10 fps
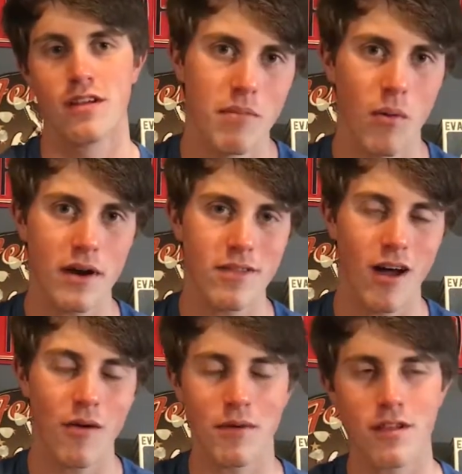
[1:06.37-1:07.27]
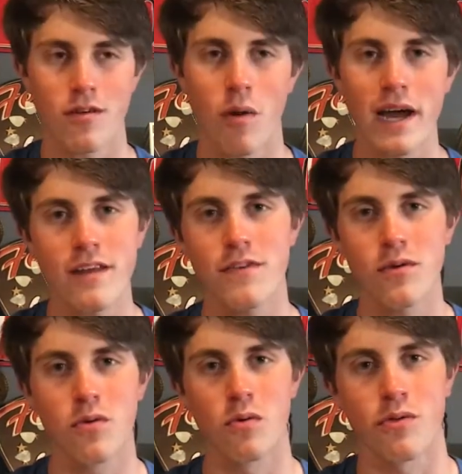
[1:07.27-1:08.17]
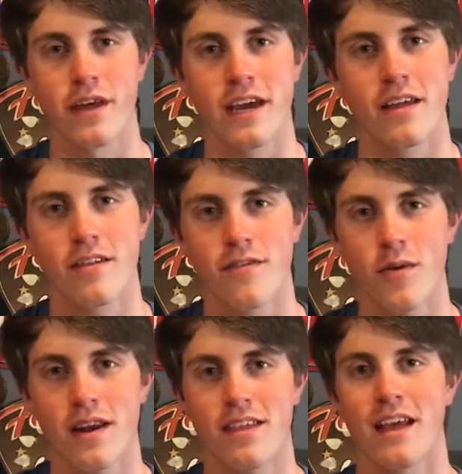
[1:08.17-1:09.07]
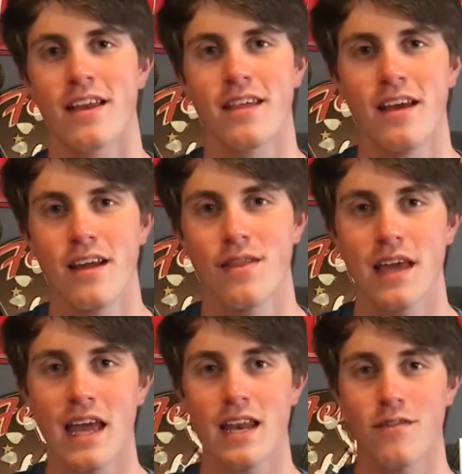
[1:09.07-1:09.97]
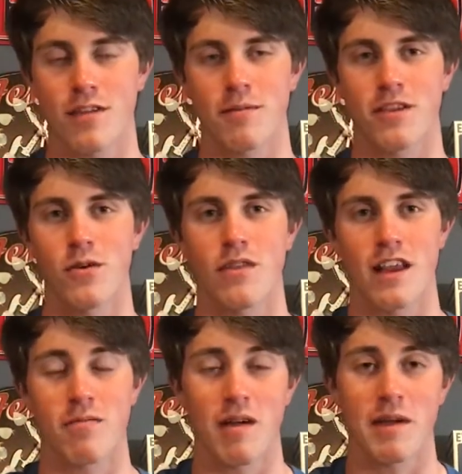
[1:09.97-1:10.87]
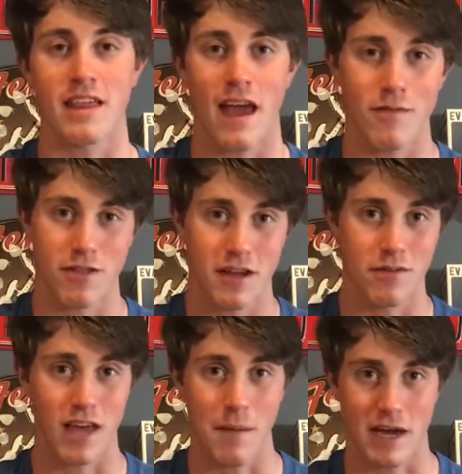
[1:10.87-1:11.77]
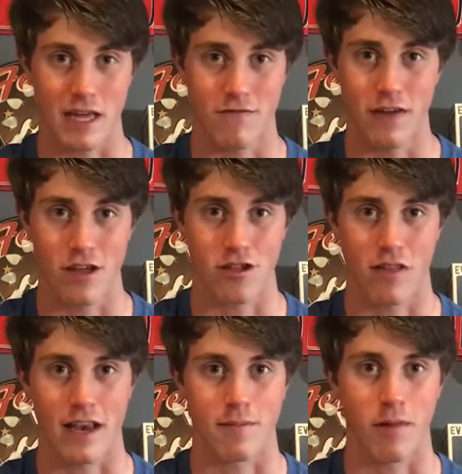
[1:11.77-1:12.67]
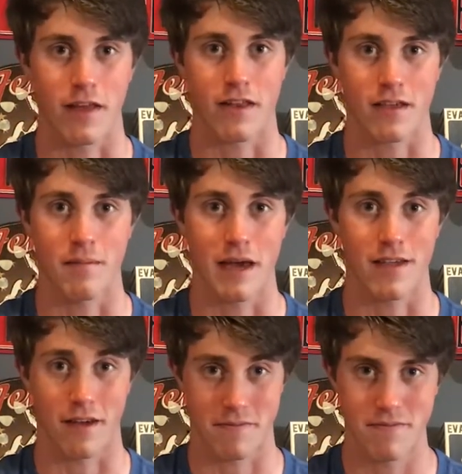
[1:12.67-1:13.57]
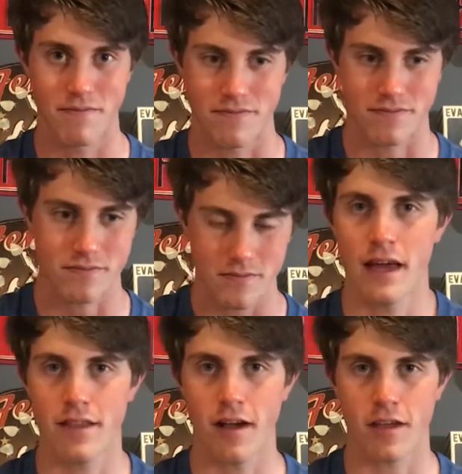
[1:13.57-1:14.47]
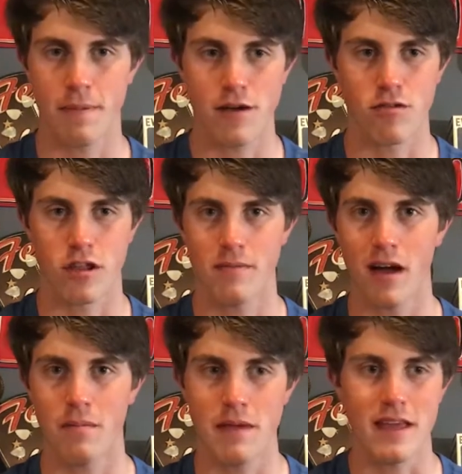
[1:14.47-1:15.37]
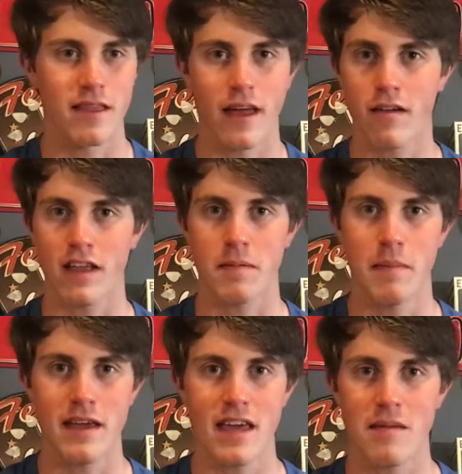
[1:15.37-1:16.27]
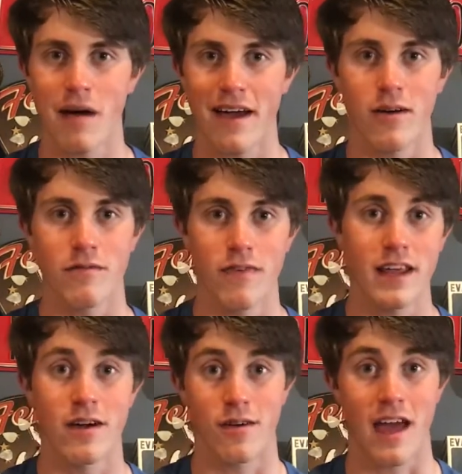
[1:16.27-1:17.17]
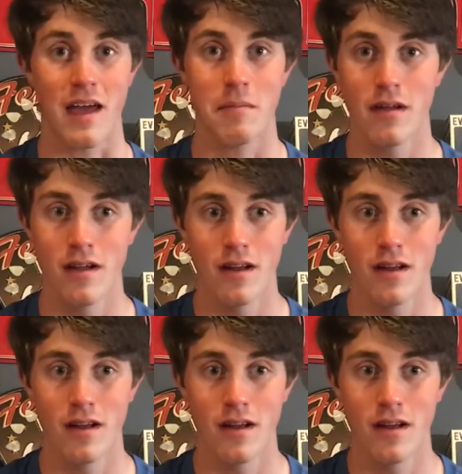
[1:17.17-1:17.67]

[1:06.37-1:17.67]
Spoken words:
But what I saw was quite a few cool things. For instance, the end of a Splatoon Let's Play, because every single time I can finish a Let's Play, that's amazing. It saw specials about me literally making my own video game.